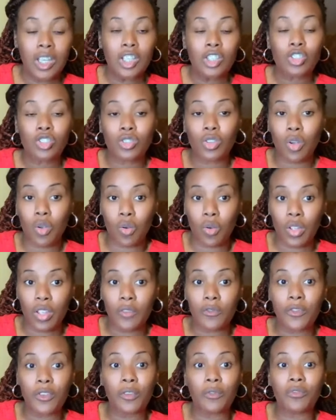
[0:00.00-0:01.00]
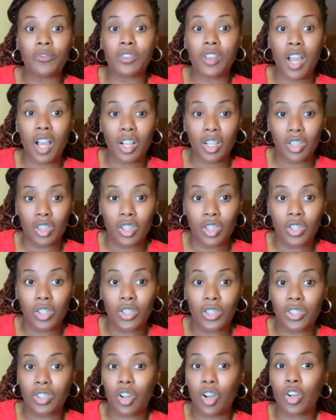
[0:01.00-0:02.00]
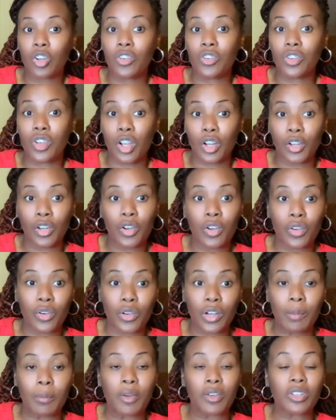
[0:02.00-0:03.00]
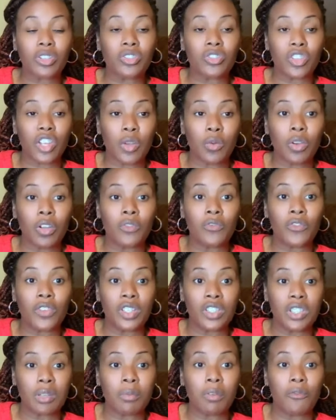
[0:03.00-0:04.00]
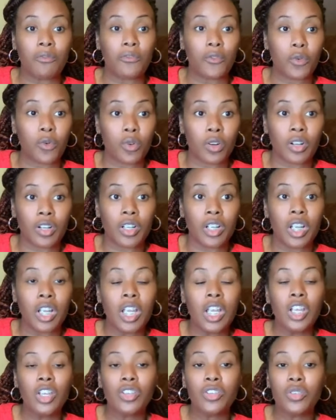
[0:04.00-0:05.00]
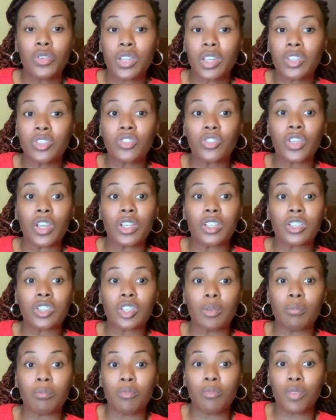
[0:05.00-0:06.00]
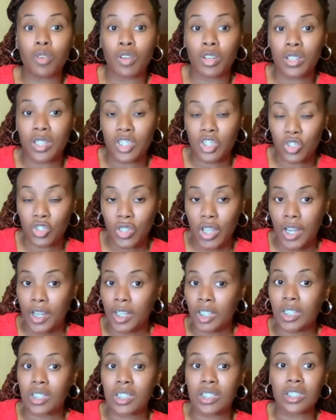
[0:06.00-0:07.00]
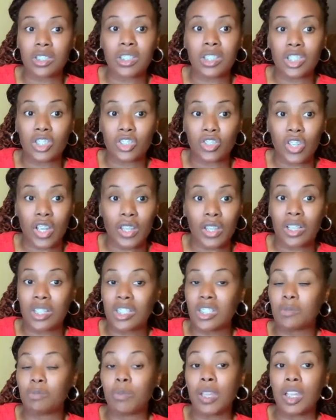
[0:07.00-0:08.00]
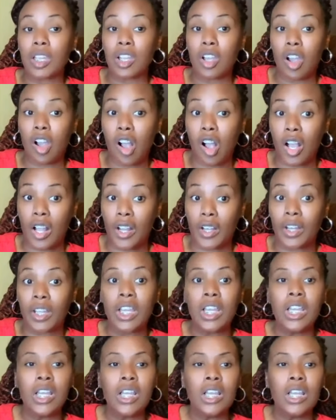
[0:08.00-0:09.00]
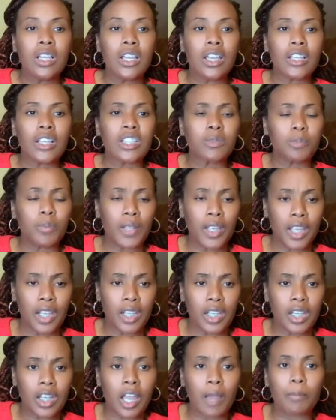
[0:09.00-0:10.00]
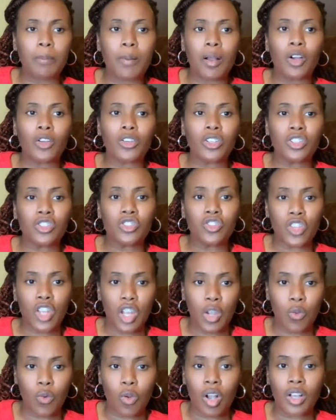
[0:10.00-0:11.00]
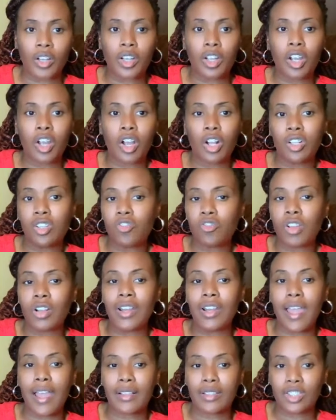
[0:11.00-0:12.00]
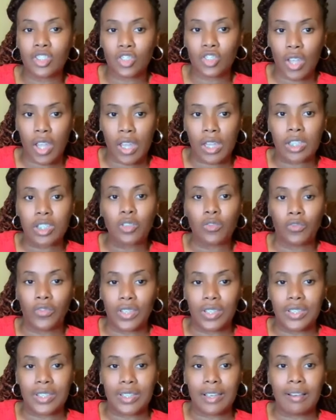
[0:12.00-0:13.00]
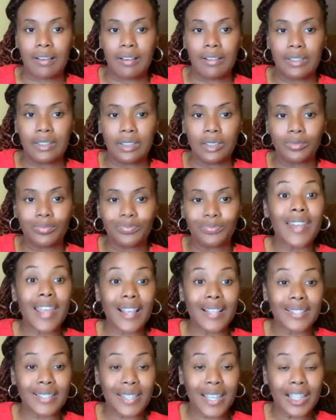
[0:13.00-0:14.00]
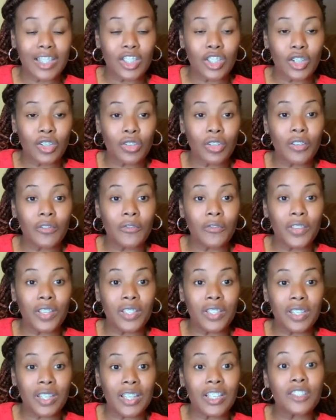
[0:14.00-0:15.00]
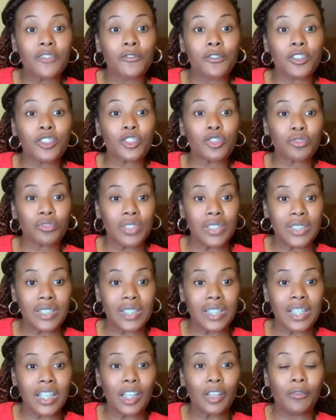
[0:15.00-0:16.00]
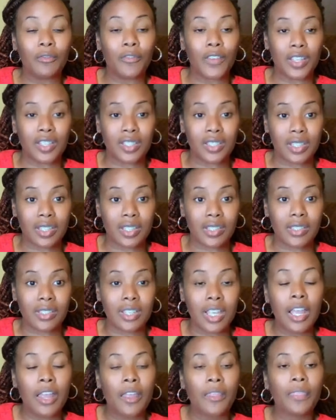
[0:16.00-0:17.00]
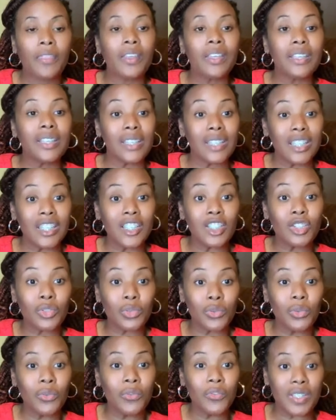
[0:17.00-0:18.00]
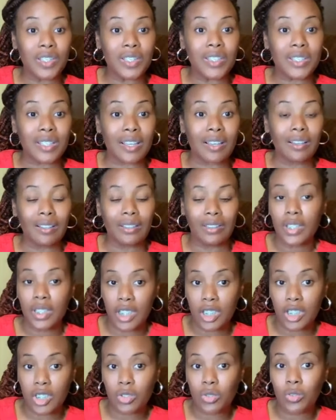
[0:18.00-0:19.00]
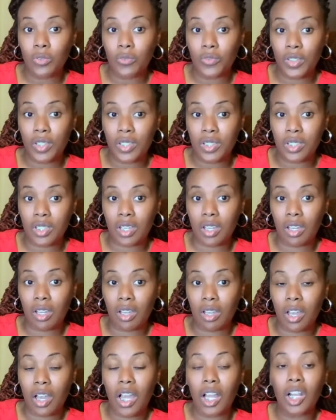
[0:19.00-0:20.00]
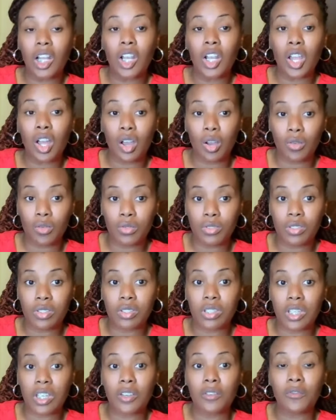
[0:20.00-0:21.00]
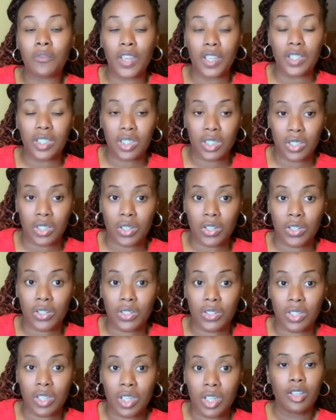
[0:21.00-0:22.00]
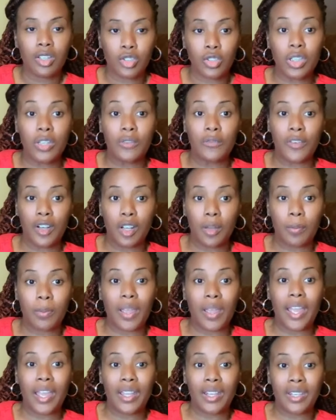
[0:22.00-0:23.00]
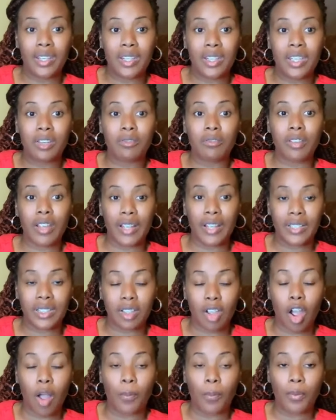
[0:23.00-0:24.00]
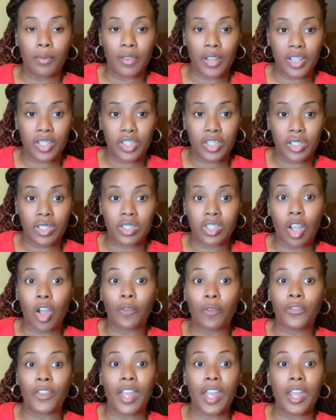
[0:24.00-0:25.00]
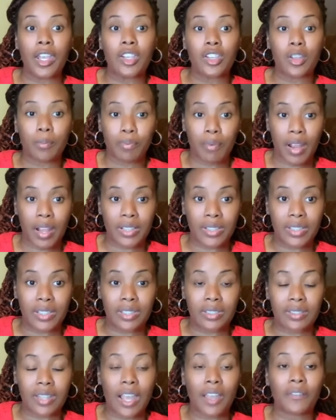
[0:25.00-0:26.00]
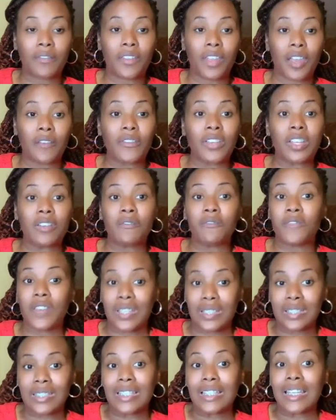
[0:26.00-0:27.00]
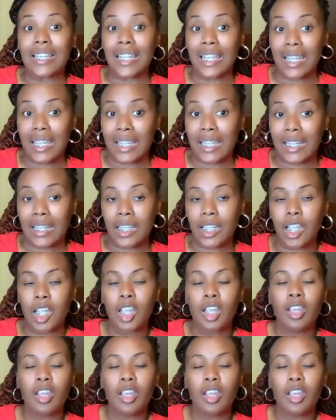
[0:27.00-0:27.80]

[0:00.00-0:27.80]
So if you have not learned or not heard about the J1 visa before, you can check some more on this channel because this channel is big on explaining about the J1 cultural exchange visa. The next category of visa is for treaty investors, the E2 visa. The E2 visa allows investors to develop and direct operations of the enterprises that they have invested in.